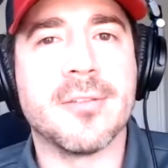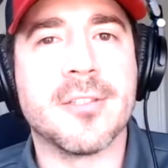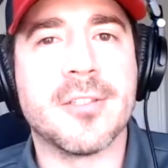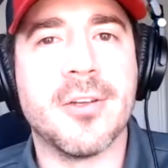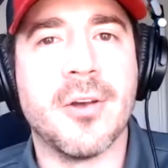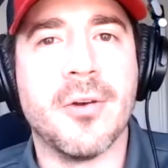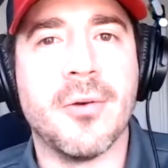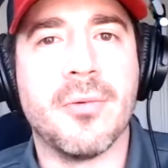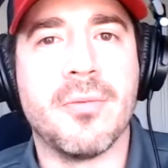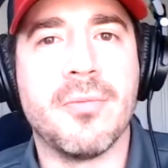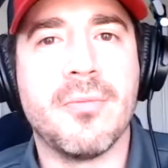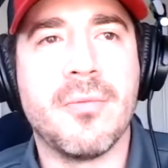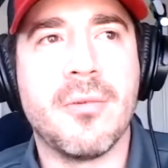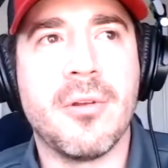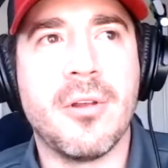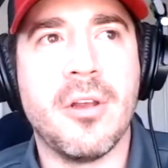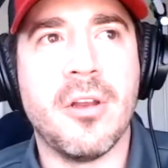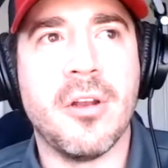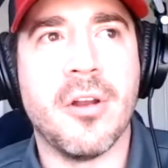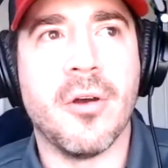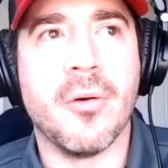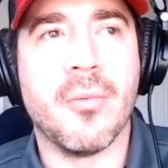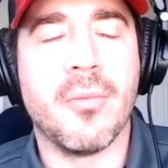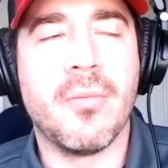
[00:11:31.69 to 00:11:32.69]
So,
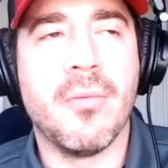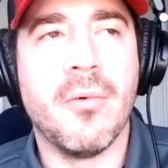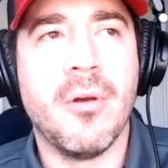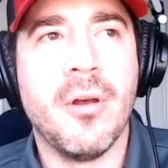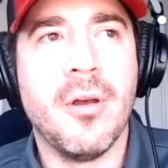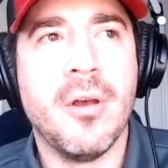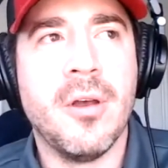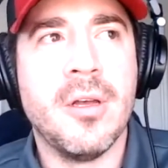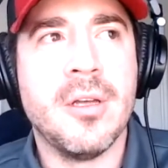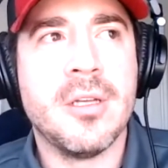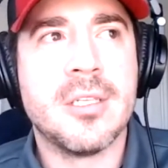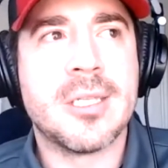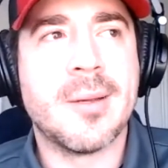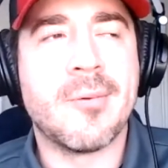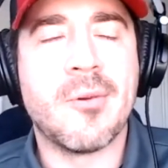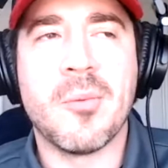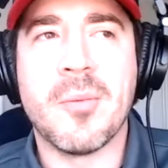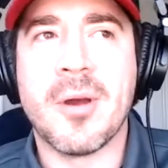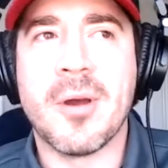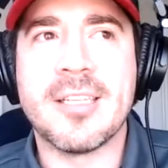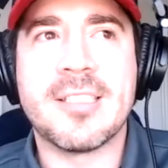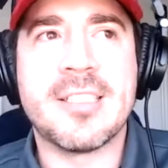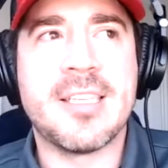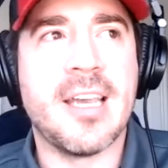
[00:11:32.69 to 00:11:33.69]
somebody
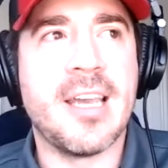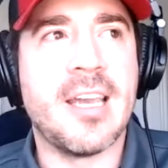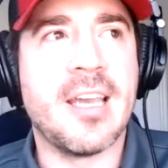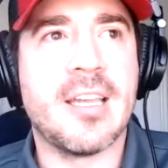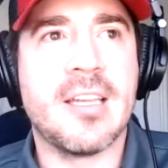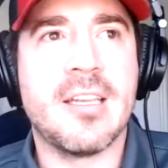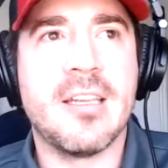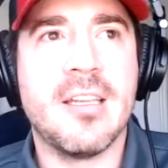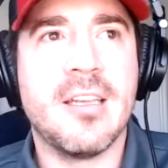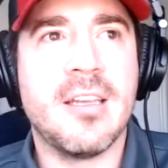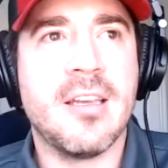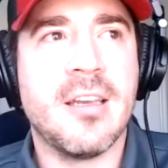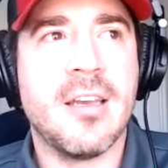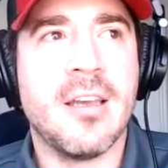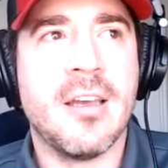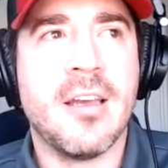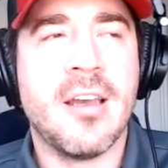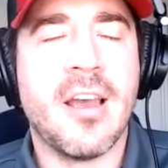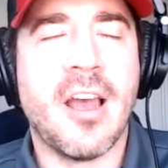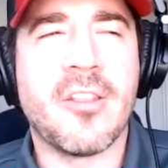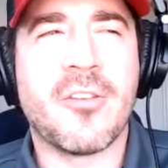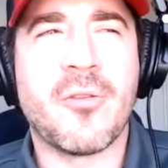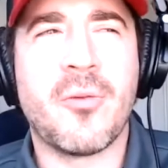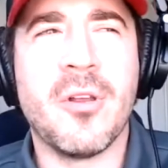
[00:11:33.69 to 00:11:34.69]
might say,
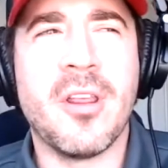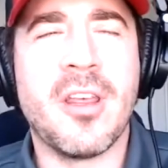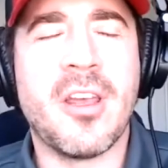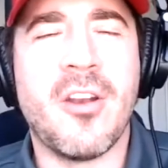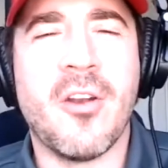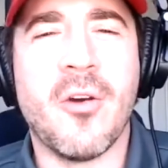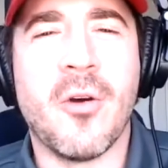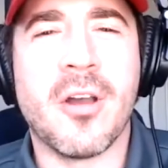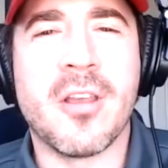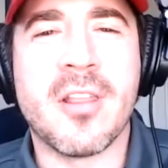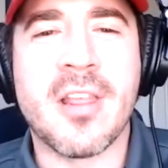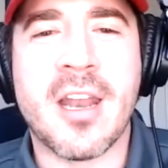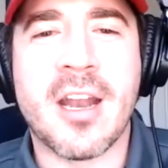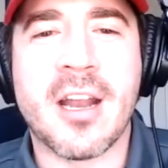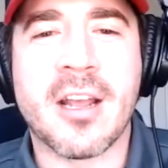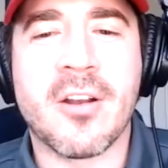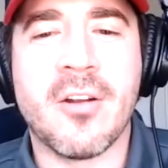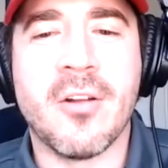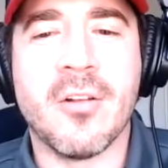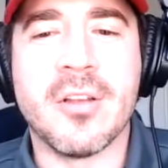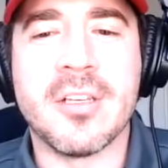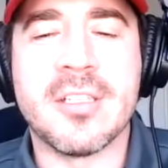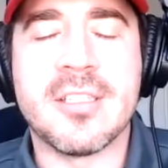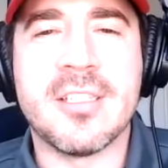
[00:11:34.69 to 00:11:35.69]
it's really annoying that I can
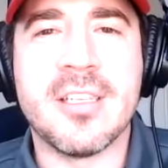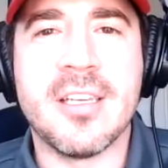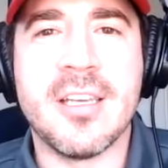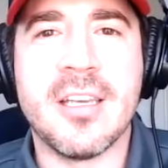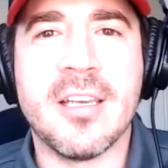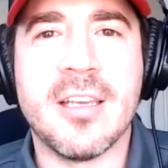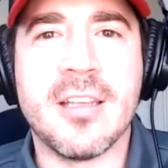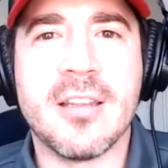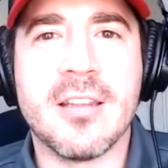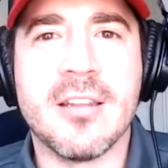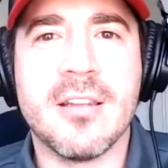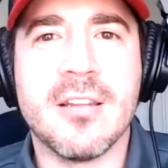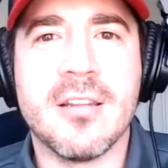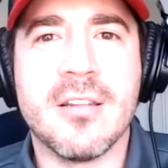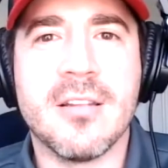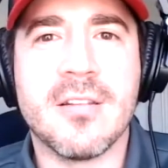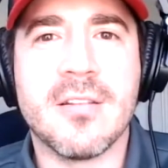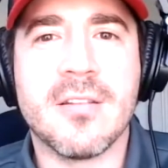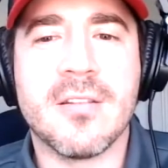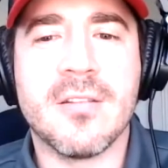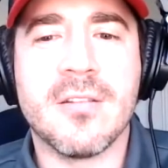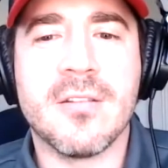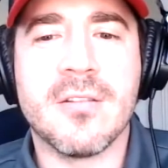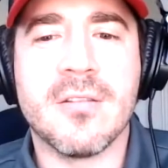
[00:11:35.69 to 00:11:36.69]
only see,
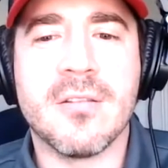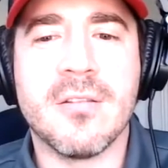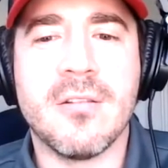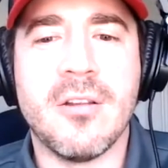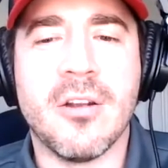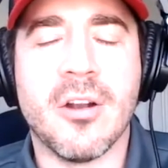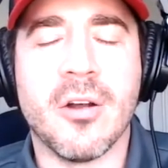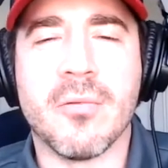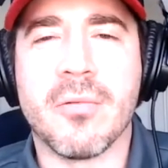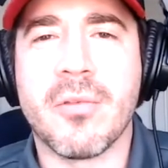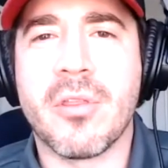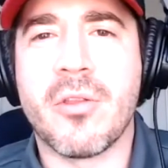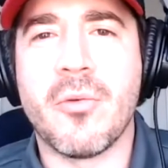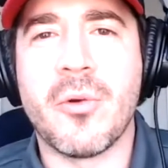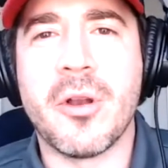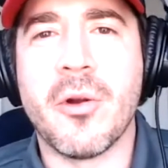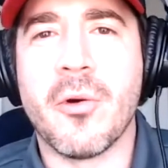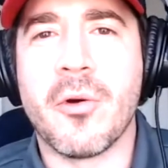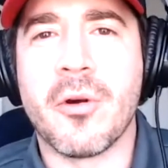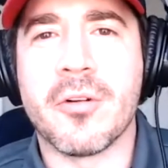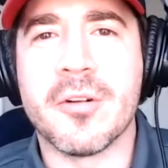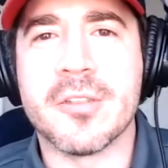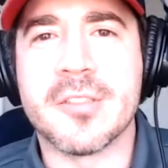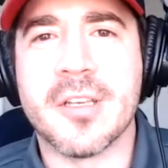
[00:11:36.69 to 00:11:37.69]
3
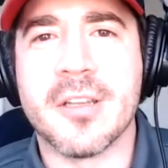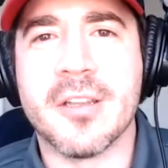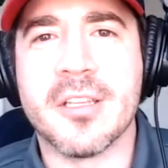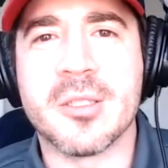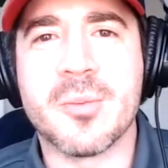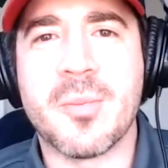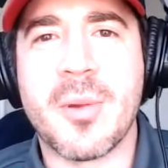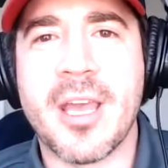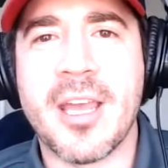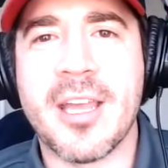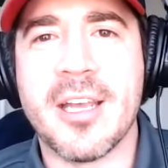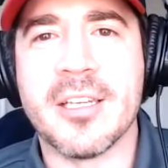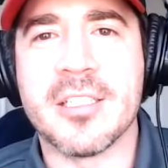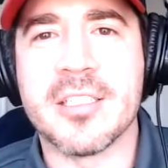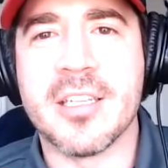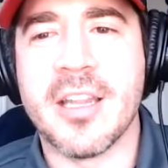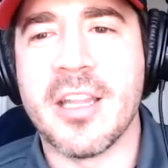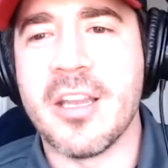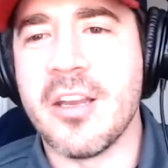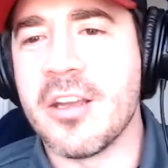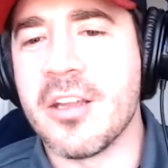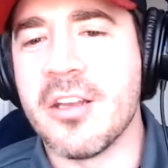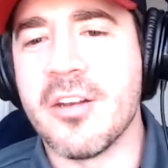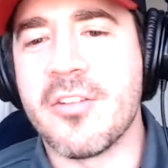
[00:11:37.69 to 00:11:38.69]
orders on this page. And then
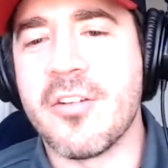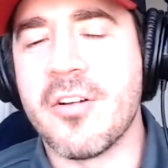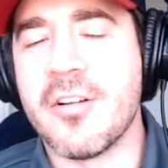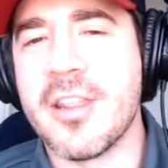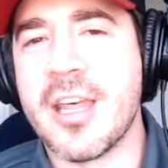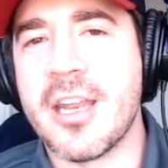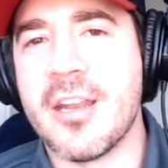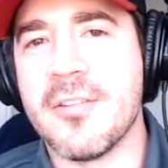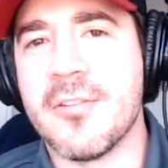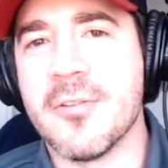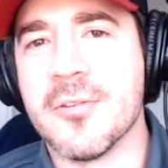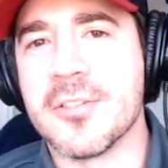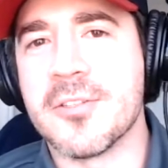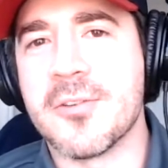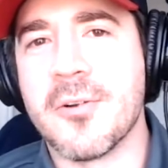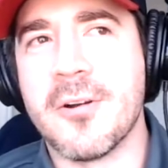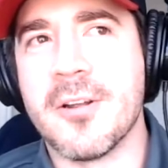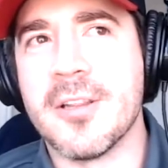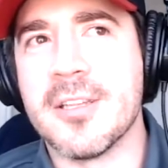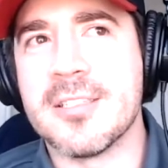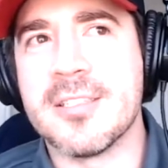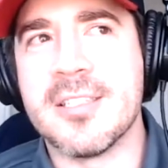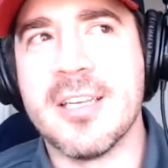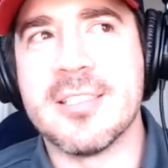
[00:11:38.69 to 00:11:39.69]
you can turn that into a story
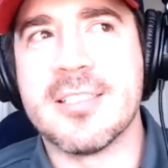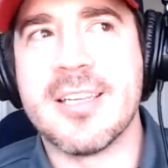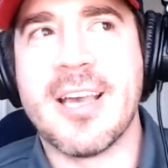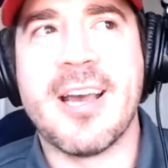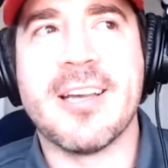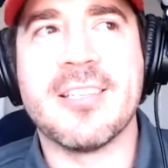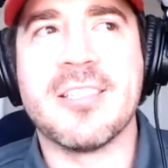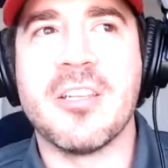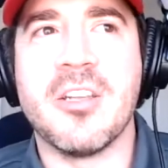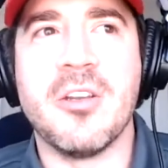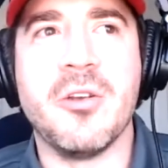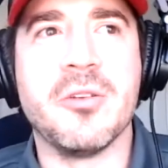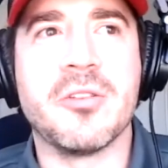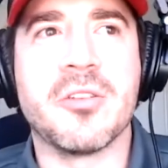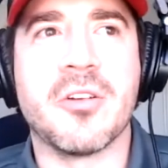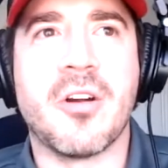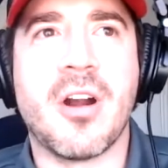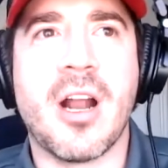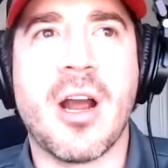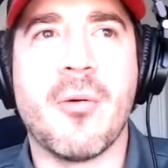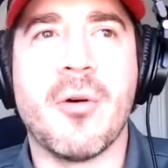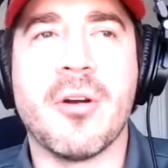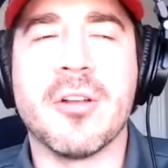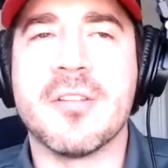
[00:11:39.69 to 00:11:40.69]
that says, as a user,
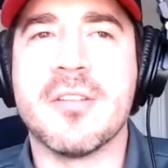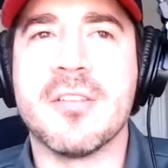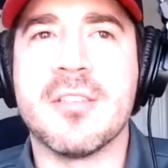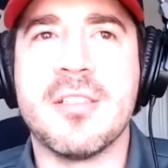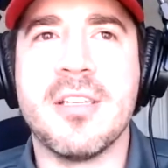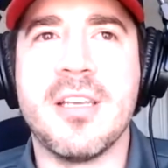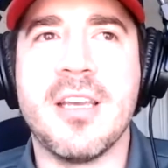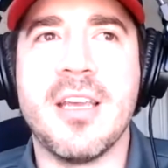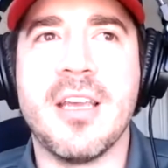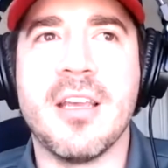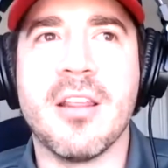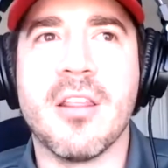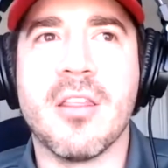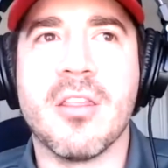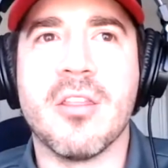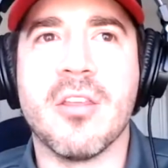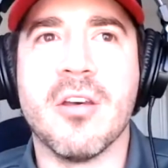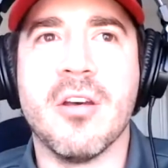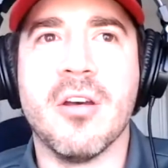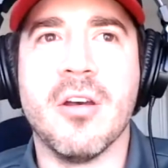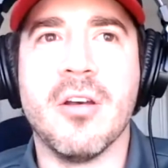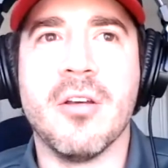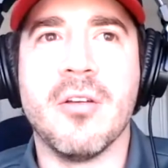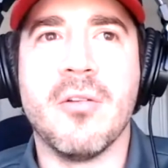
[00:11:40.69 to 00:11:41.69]
I want to see
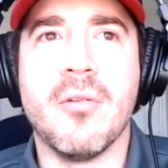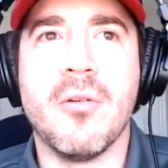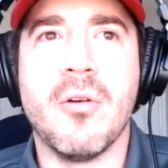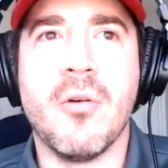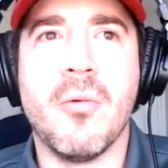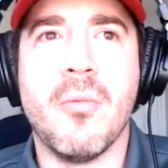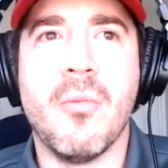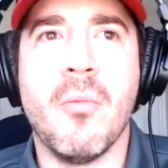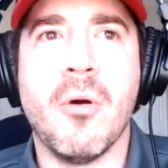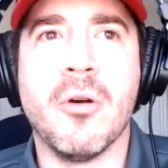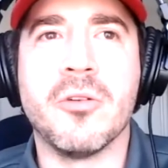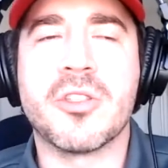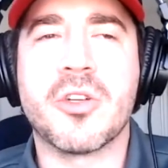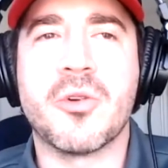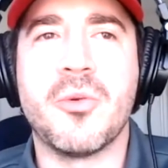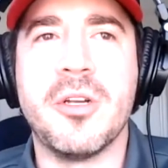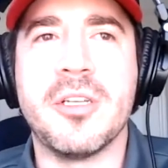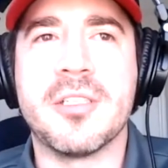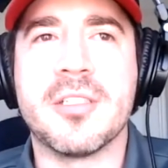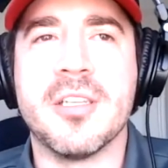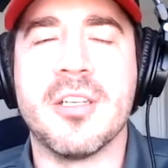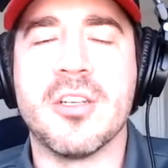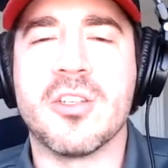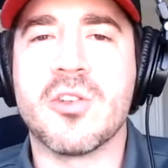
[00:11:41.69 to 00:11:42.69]
the most
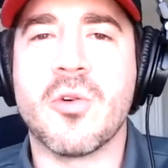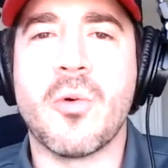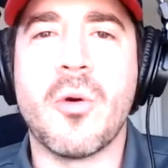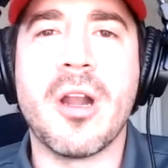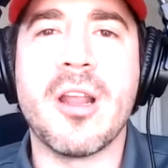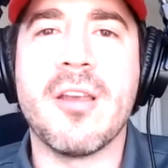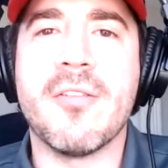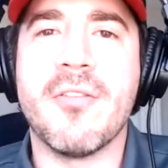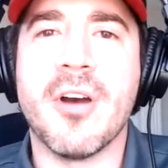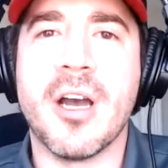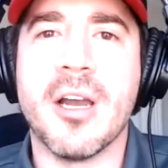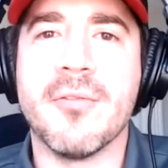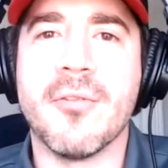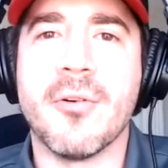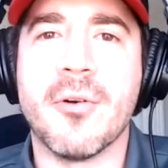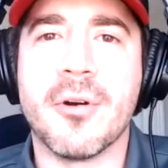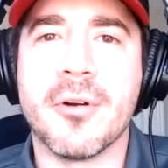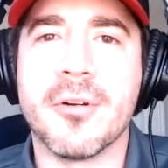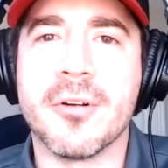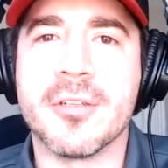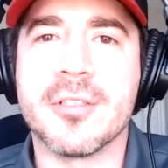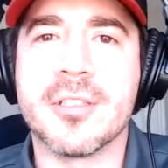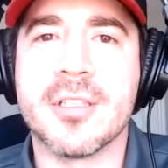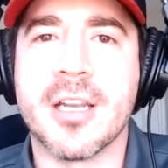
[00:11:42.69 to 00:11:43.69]
recent 25
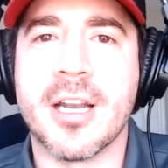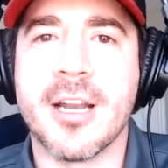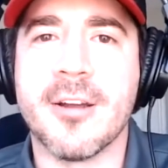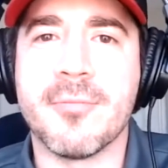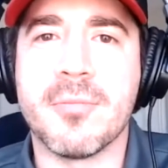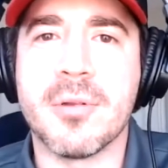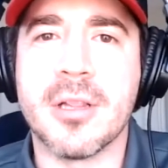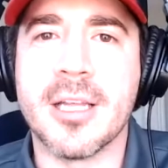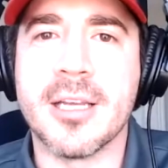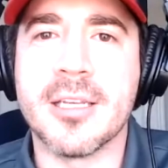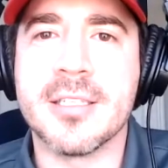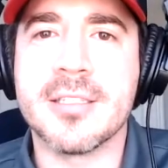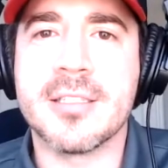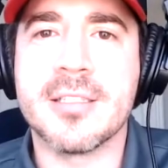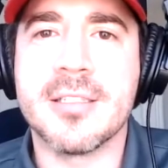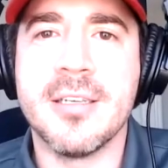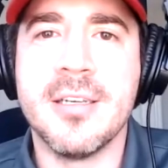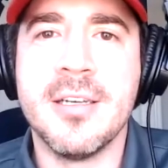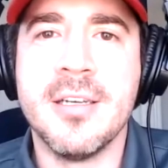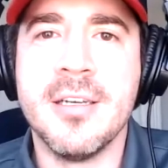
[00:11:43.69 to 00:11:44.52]
orders that I've placed.